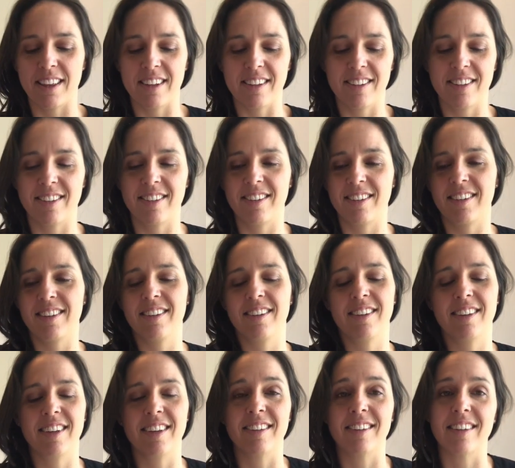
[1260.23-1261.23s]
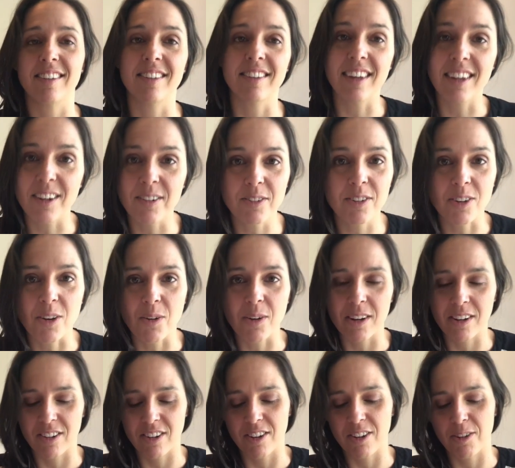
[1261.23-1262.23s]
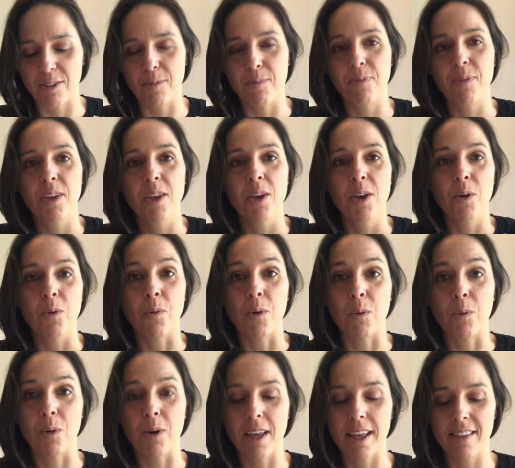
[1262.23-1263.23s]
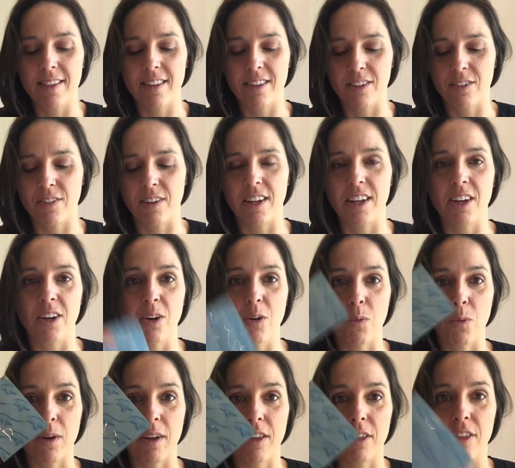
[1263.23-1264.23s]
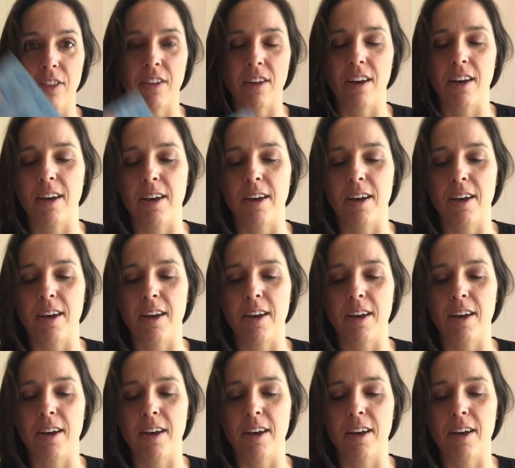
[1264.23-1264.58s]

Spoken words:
this, because I said I was going to, we will end this video with